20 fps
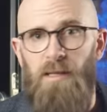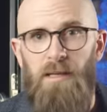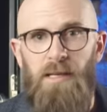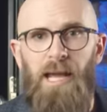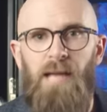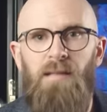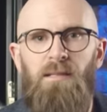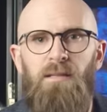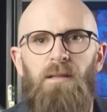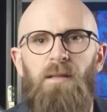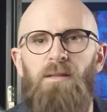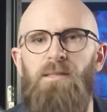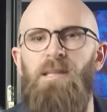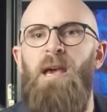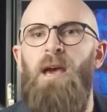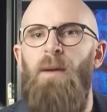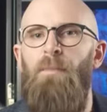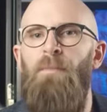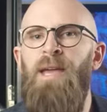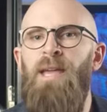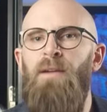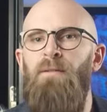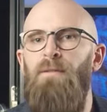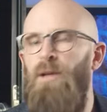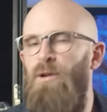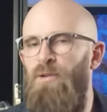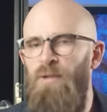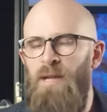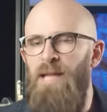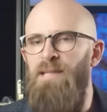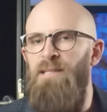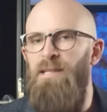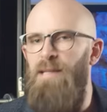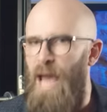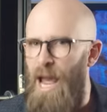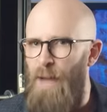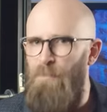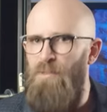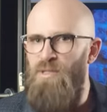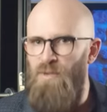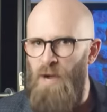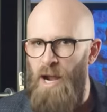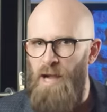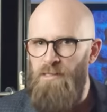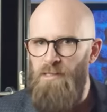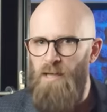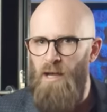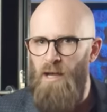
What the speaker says: that Neanderthals may have created abstract